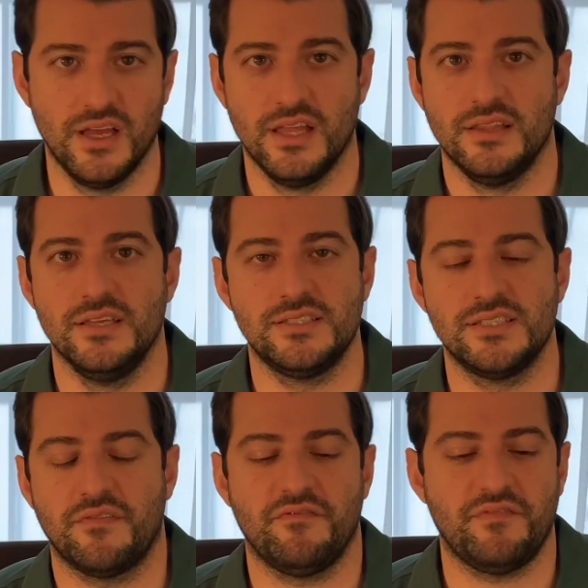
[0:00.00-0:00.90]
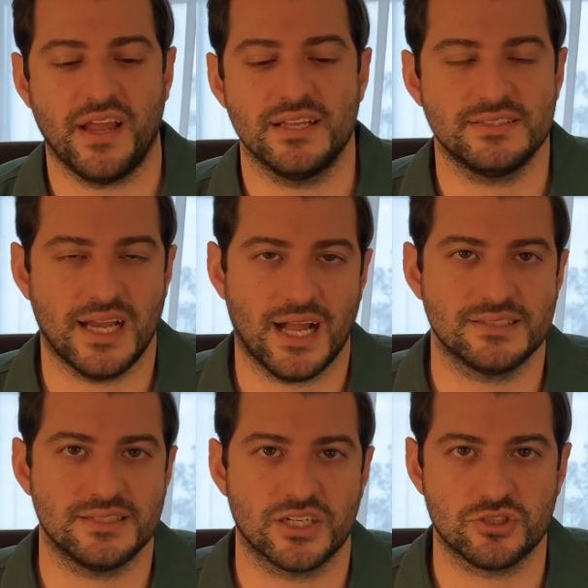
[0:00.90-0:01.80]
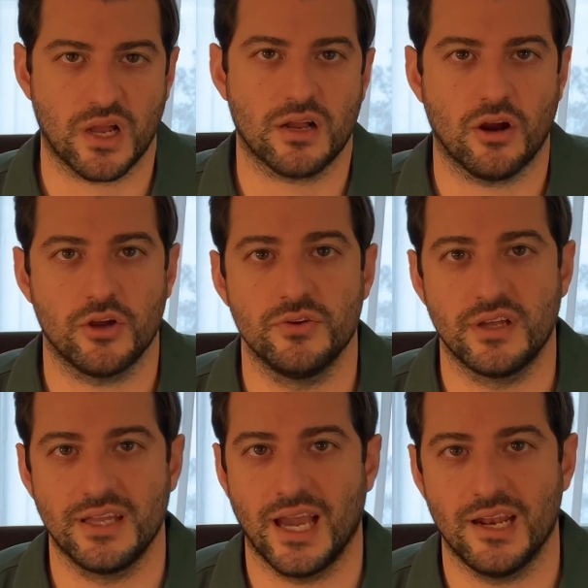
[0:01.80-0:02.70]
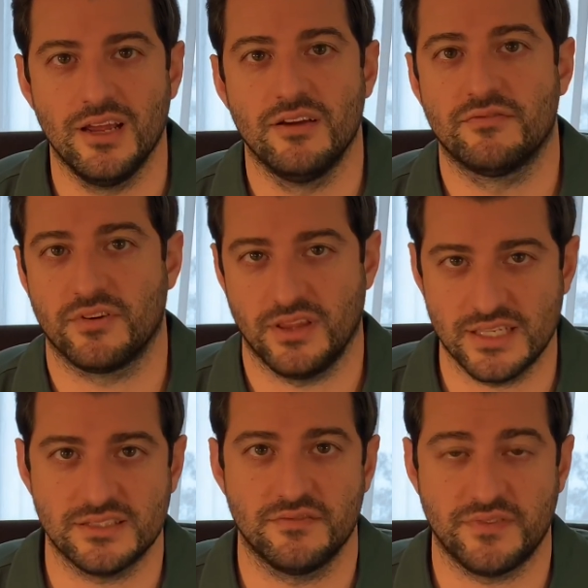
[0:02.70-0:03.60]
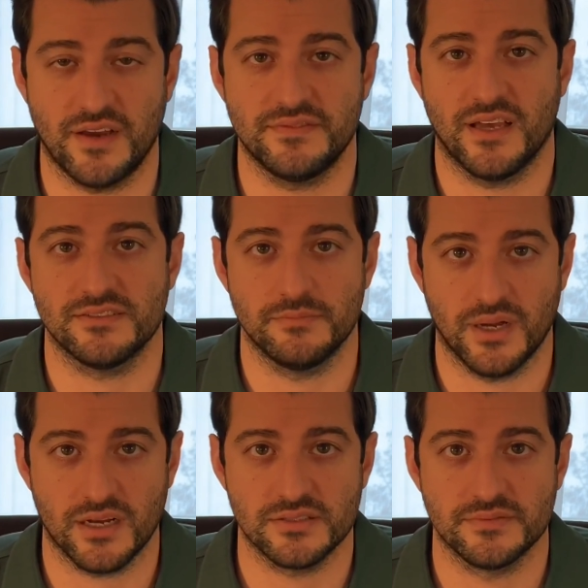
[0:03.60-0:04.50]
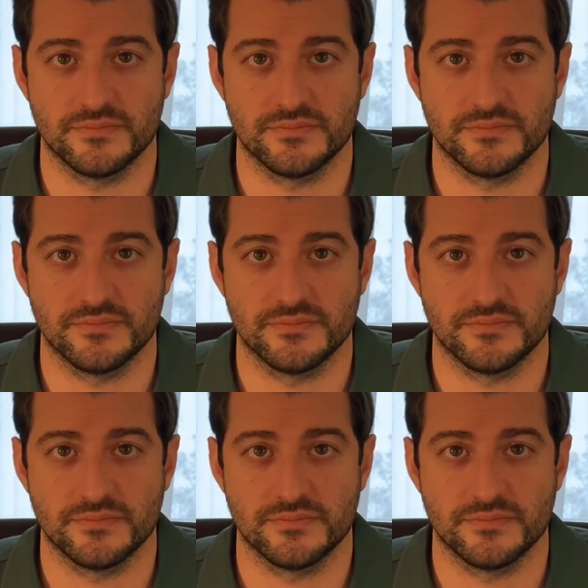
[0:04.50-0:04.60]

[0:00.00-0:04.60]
This is a fantastic track car you can get for less than 5,000 bucks.